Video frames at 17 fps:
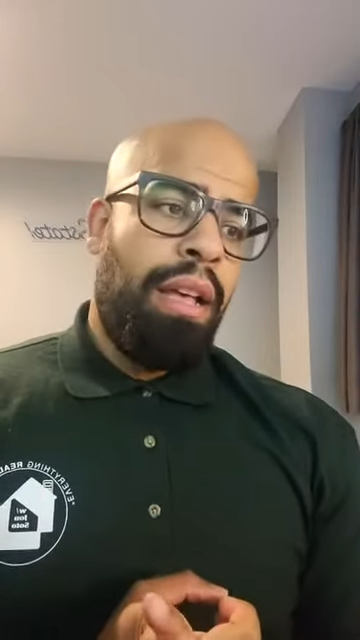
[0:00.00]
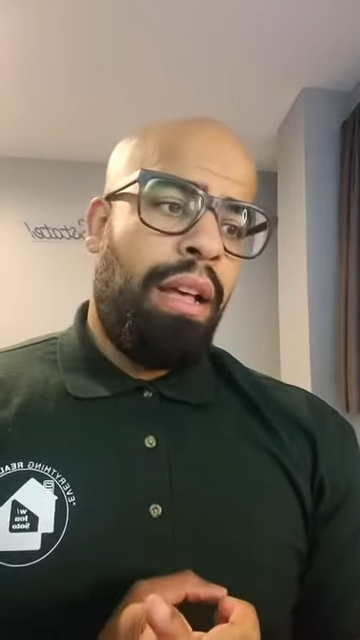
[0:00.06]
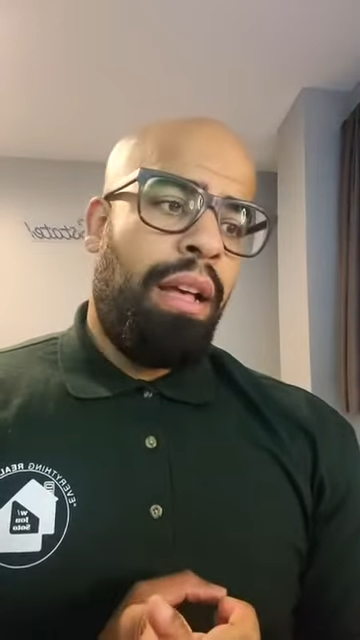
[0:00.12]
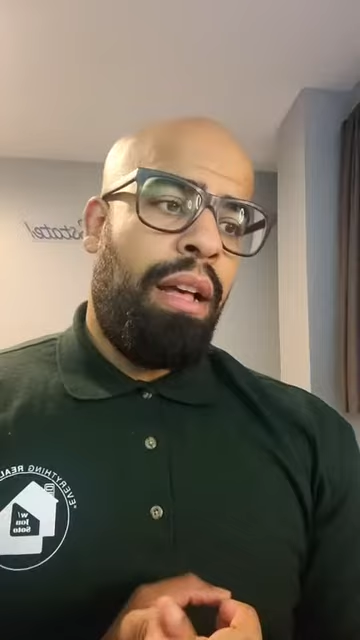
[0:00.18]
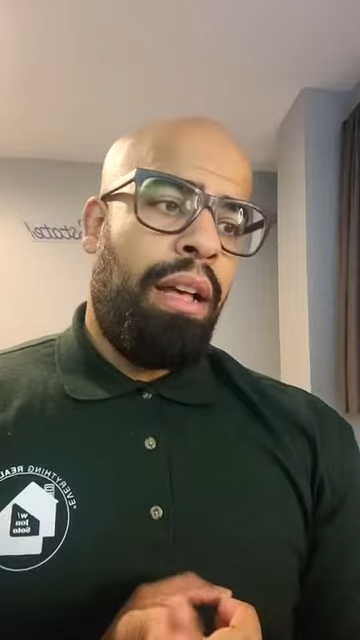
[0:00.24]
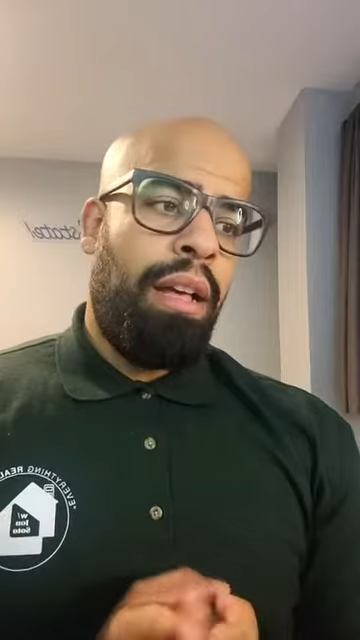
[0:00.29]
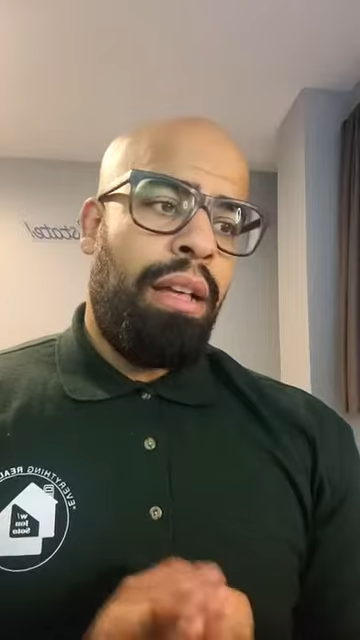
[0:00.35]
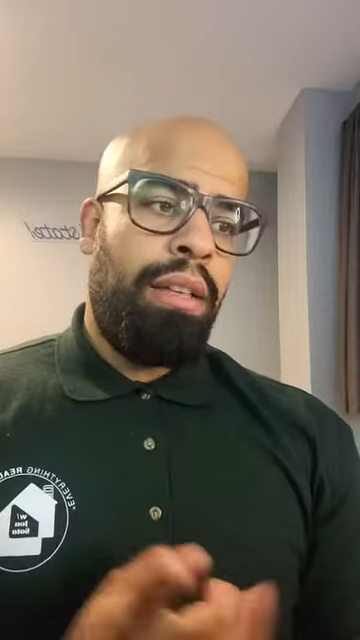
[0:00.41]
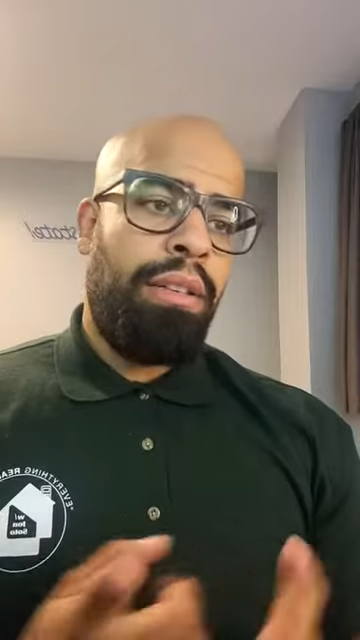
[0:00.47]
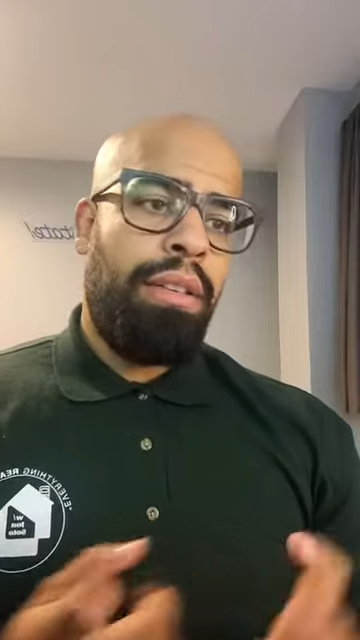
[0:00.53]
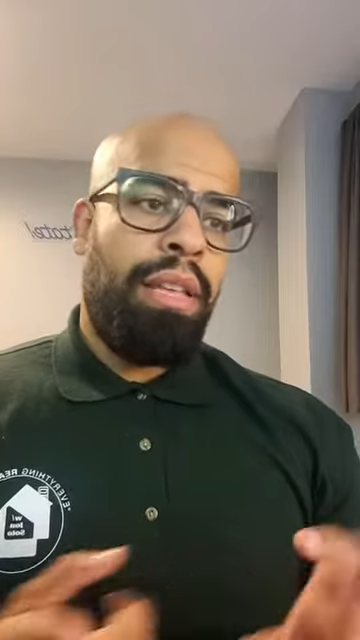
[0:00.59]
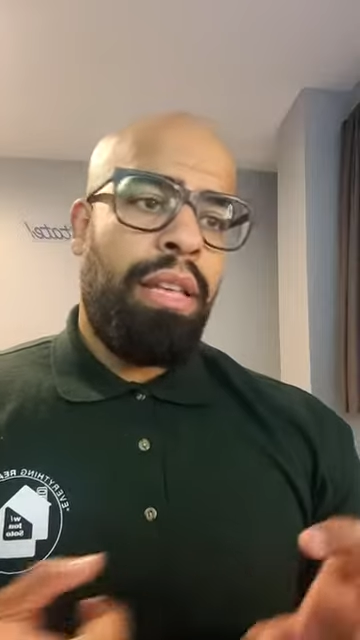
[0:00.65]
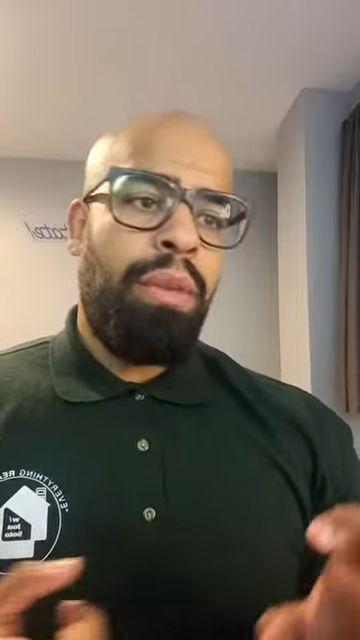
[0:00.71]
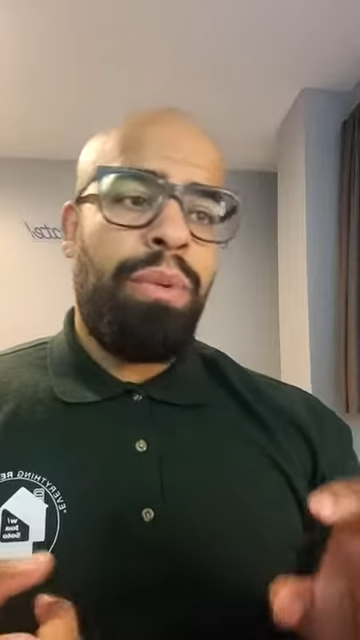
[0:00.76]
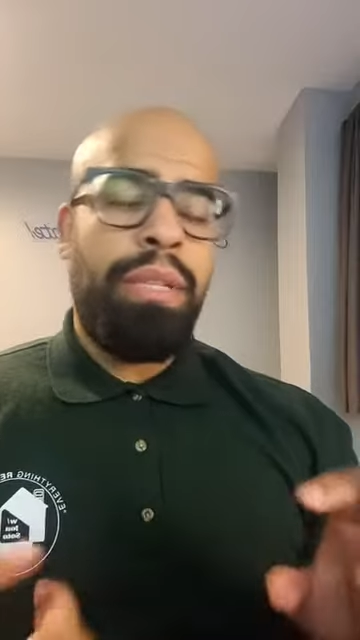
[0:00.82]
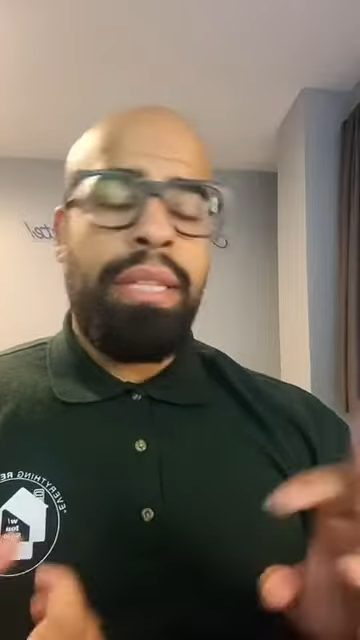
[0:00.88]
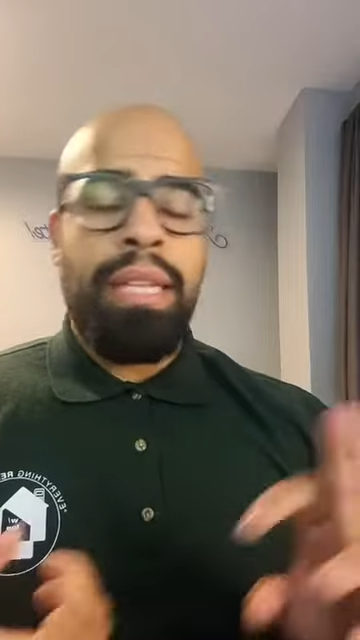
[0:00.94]
Uh,
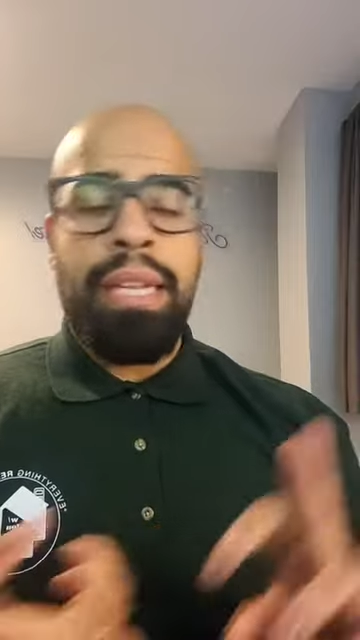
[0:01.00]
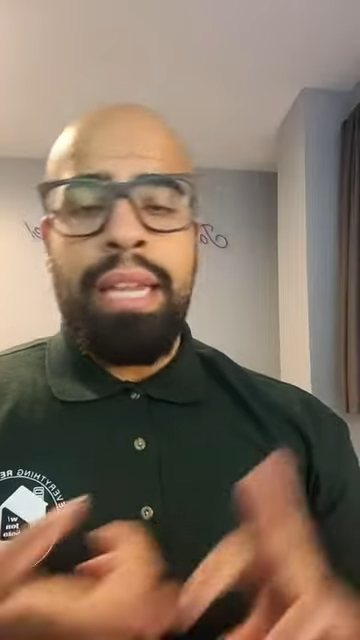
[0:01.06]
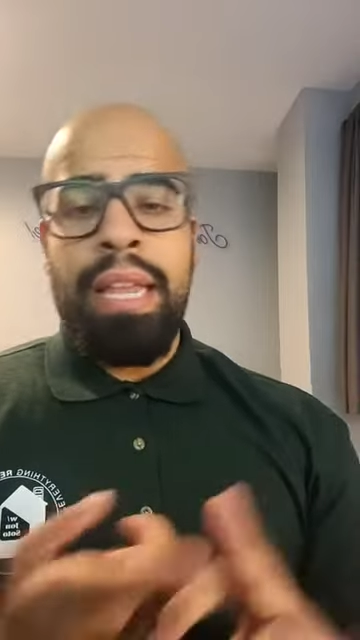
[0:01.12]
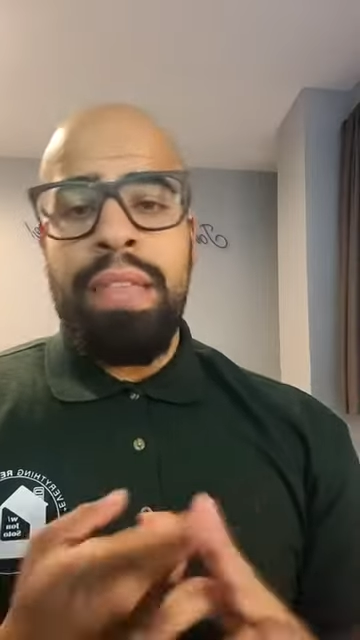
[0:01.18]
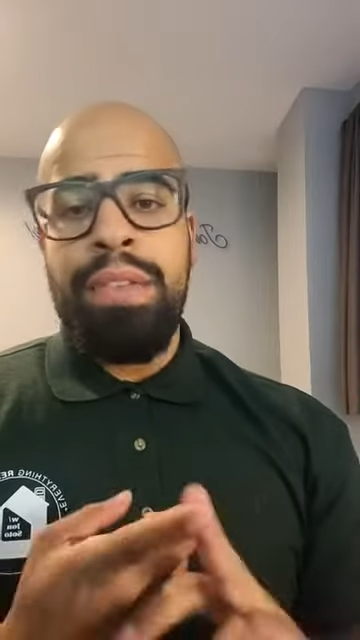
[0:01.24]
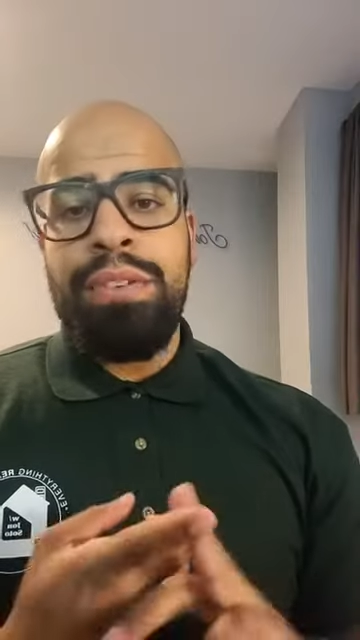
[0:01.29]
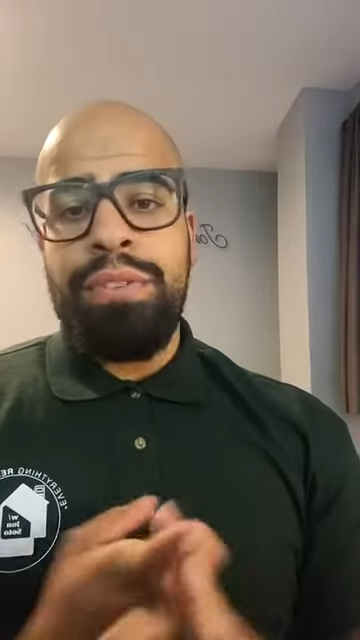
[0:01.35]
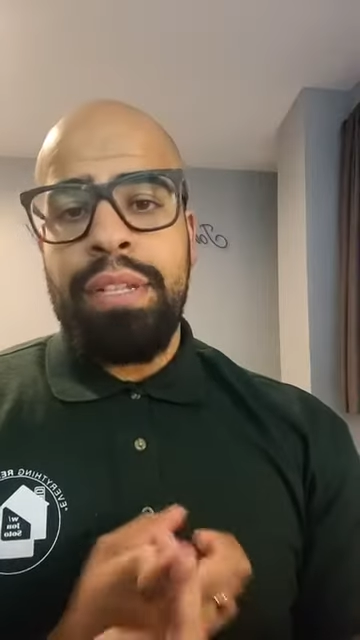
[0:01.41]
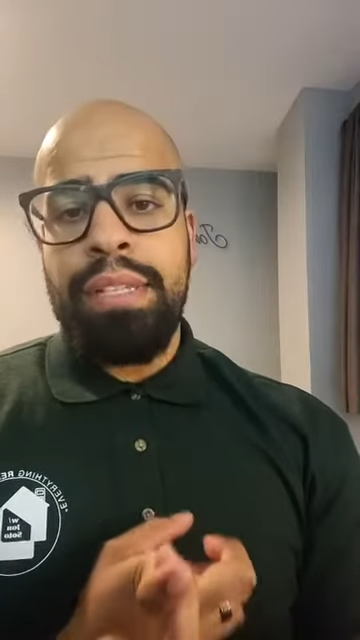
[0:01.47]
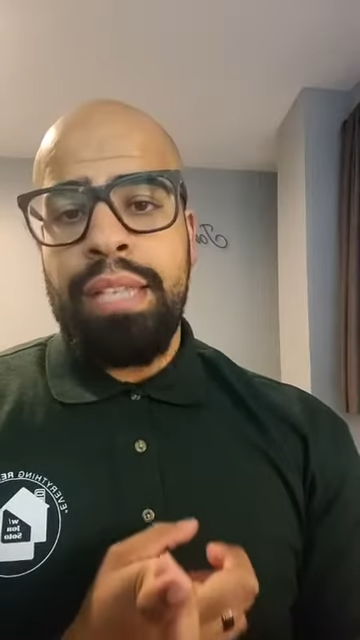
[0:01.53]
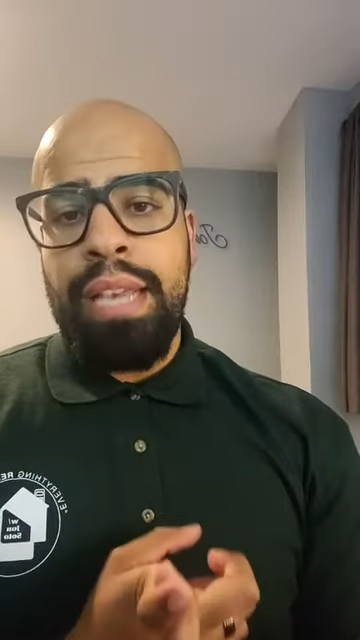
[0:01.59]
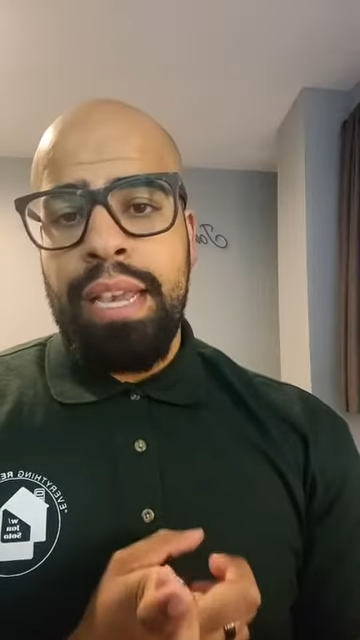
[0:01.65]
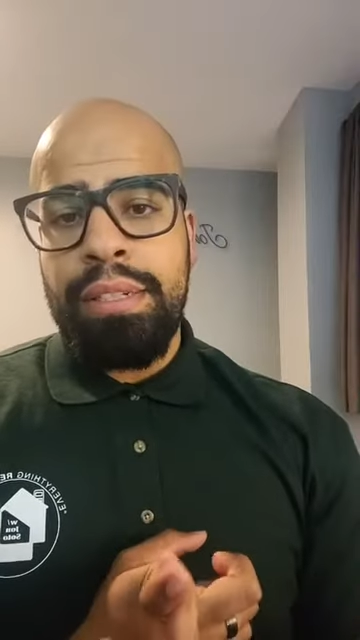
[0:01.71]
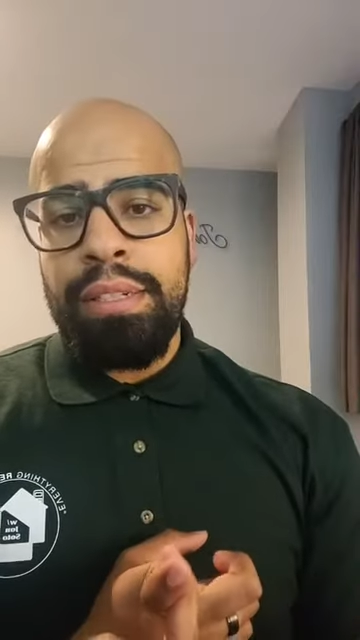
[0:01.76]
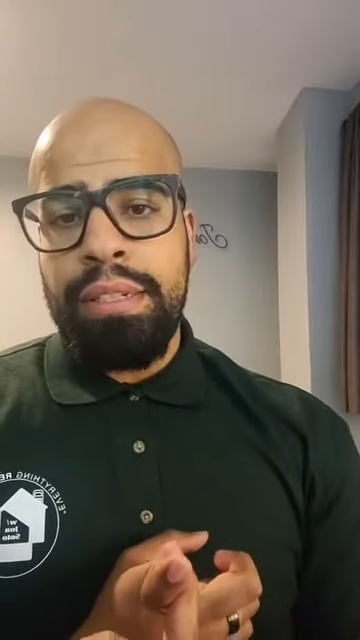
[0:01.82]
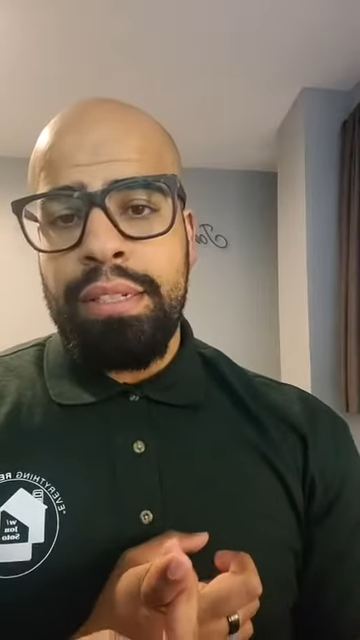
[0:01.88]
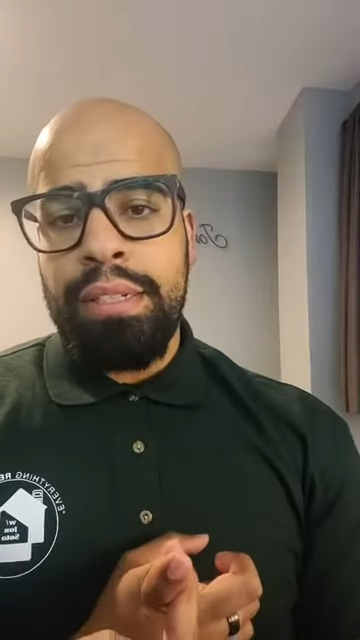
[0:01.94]
it would delay the
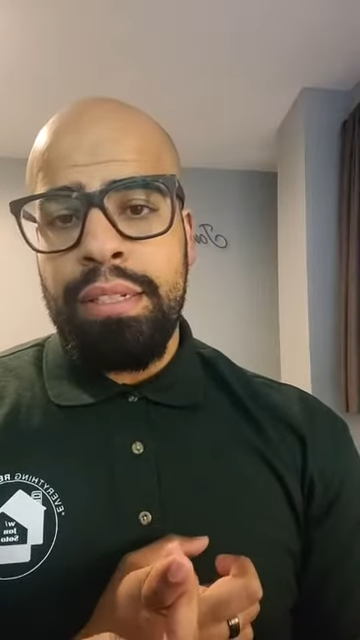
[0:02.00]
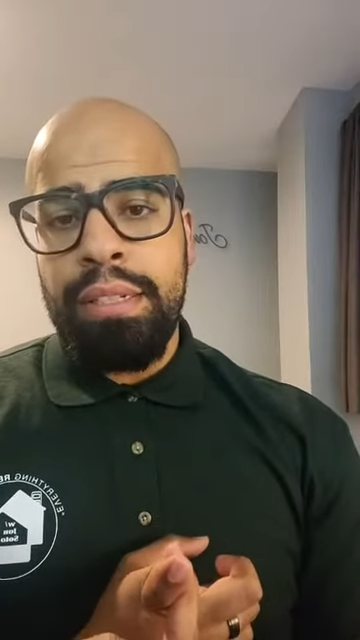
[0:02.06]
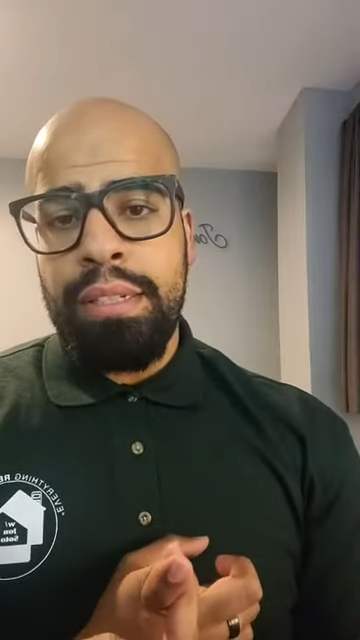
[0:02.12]
transaction.